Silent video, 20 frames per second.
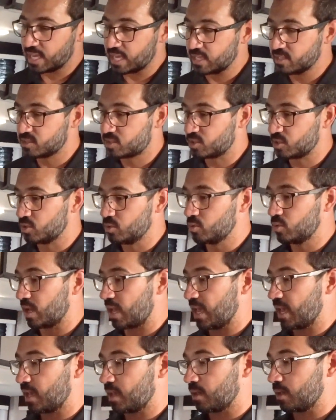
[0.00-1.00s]
into
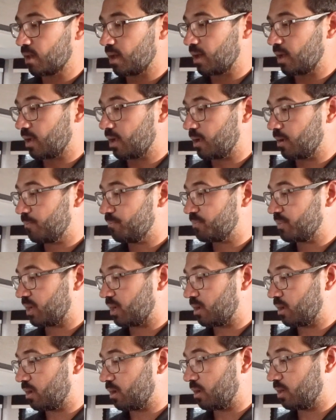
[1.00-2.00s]
a, um,
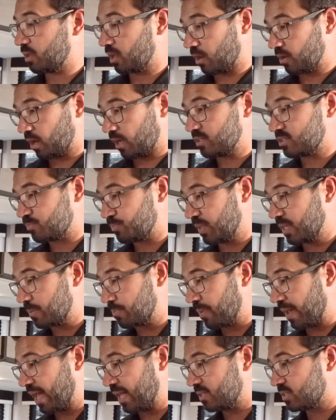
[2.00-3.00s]
uh, a nice big
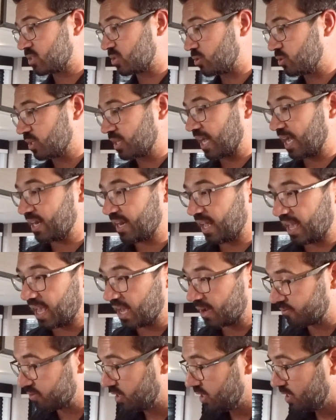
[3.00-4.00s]
bed, so you kind of
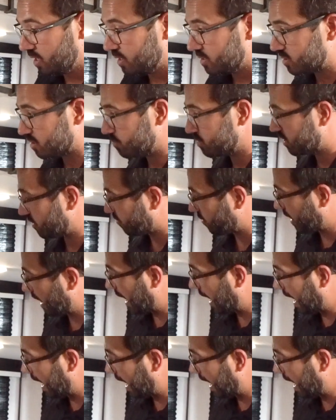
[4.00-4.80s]
have some different